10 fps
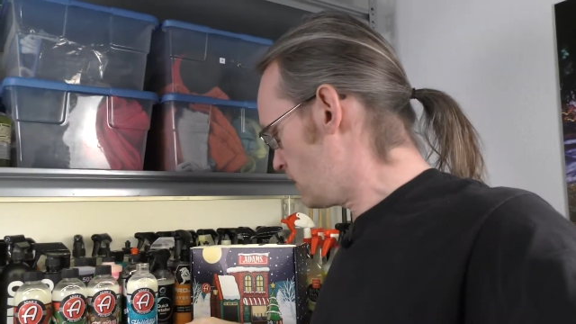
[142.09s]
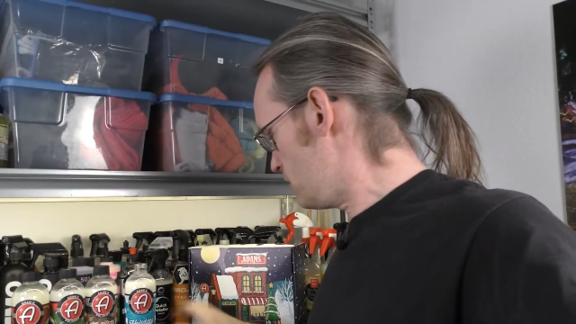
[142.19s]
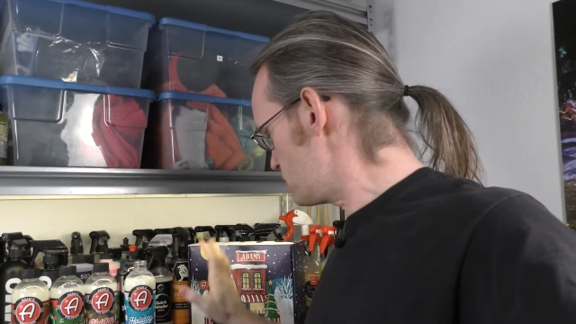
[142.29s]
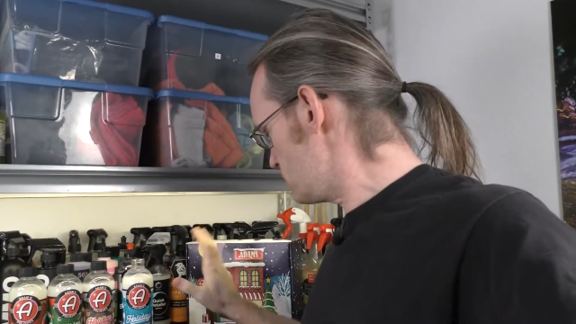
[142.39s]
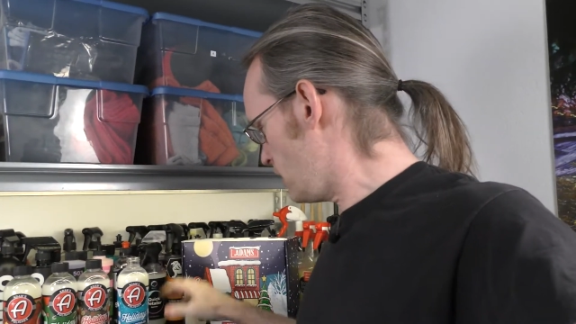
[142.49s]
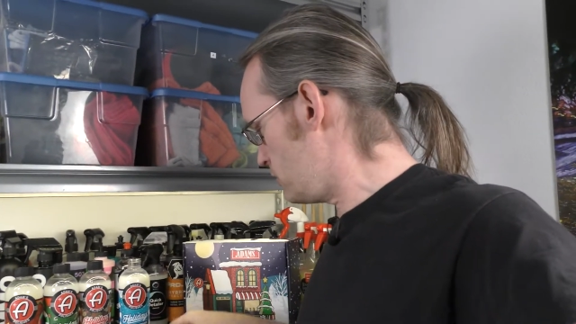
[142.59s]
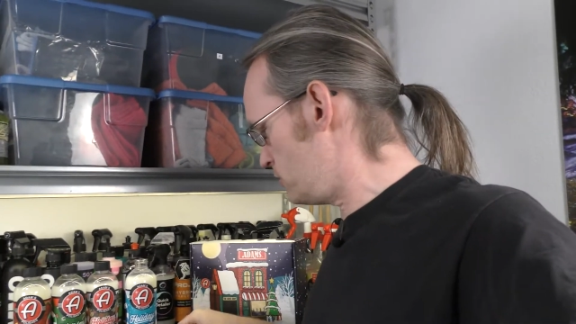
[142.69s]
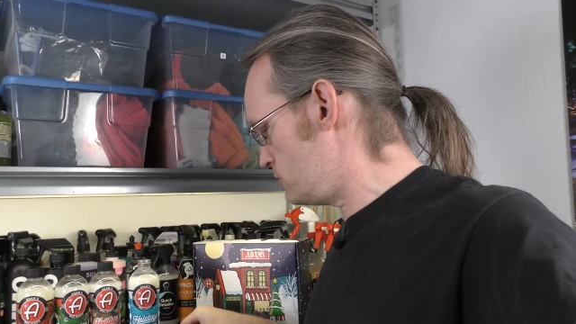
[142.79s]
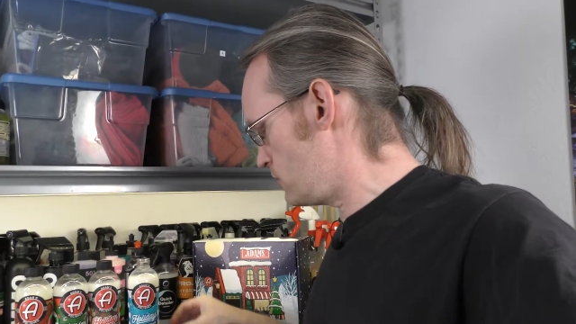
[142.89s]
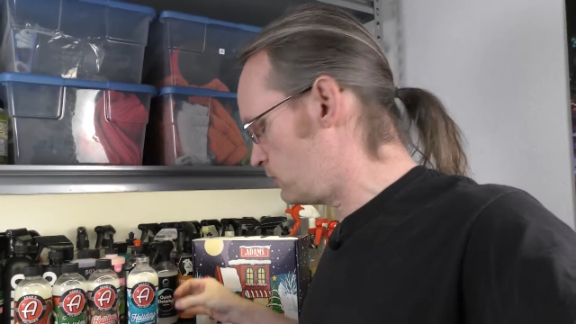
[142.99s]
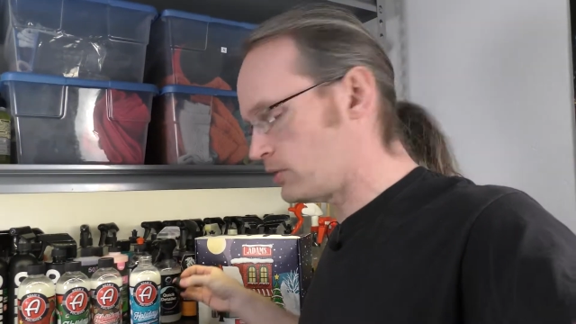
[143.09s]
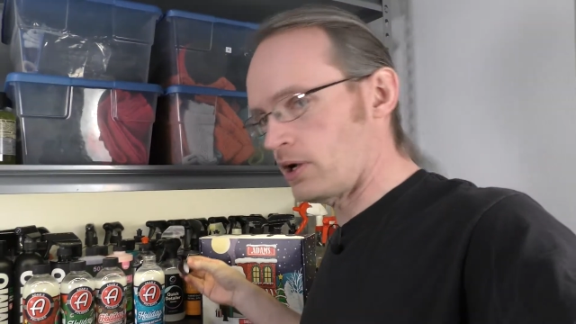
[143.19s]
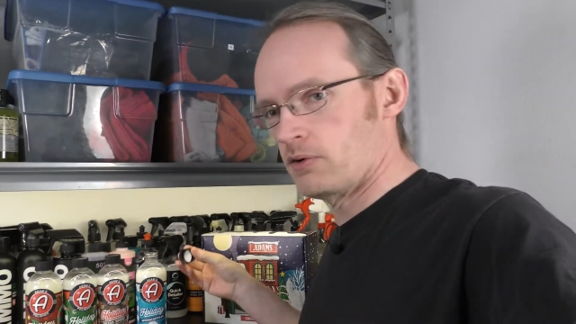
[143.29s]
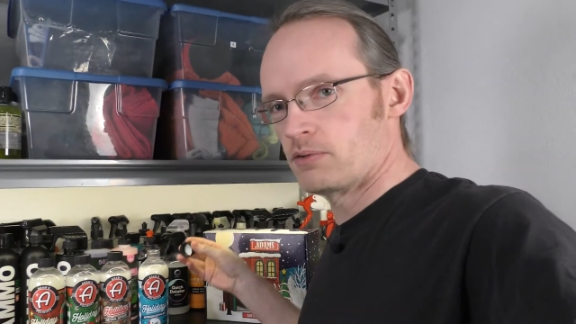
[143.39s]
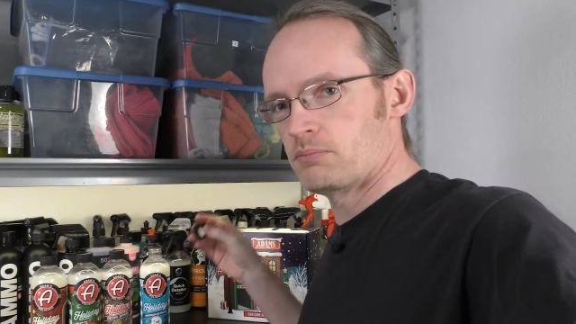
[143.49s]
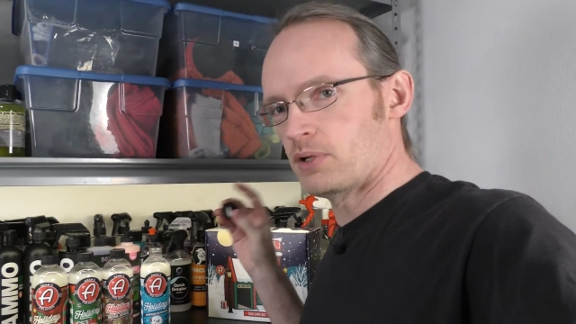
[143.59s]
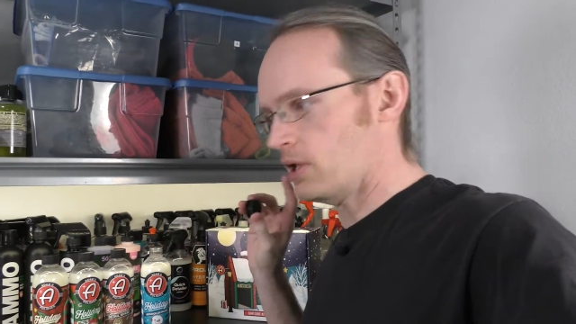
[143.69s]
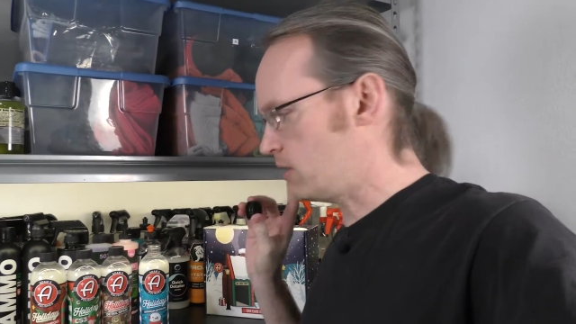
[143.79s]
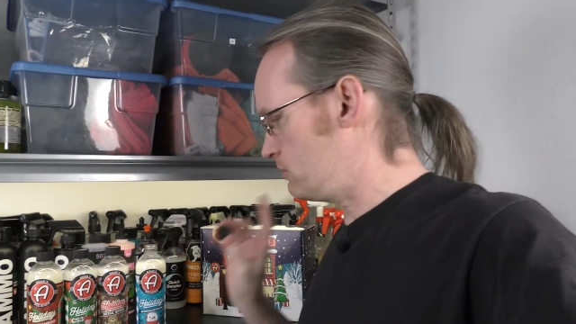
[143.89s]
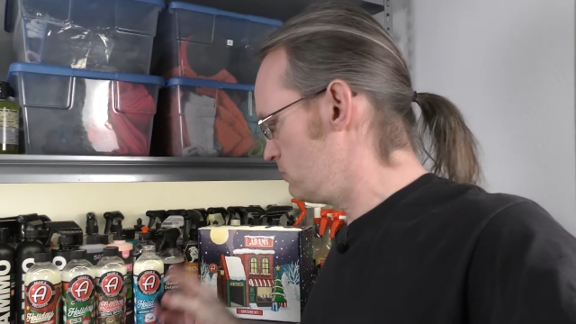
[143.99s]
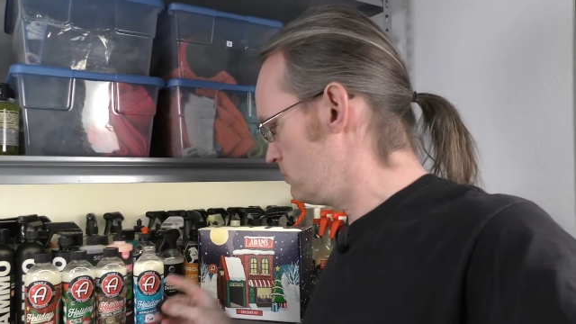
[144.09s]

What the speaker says: It's hand detailer now, but yeah,